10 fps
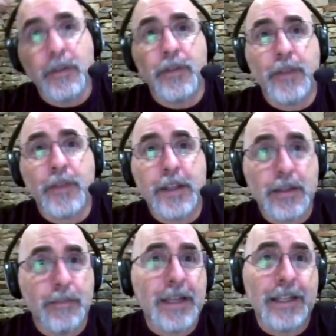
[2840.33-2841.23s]
things that
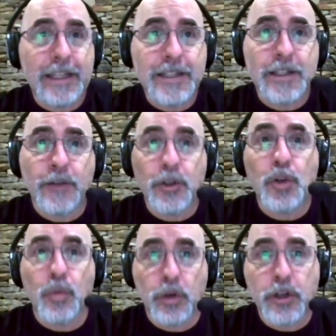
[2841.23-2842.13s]
make it easier for you
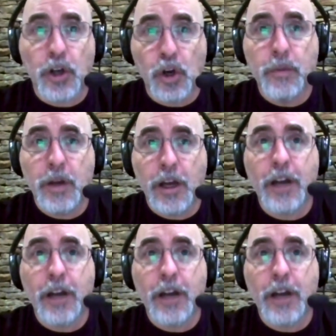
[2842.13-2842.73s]
to work at home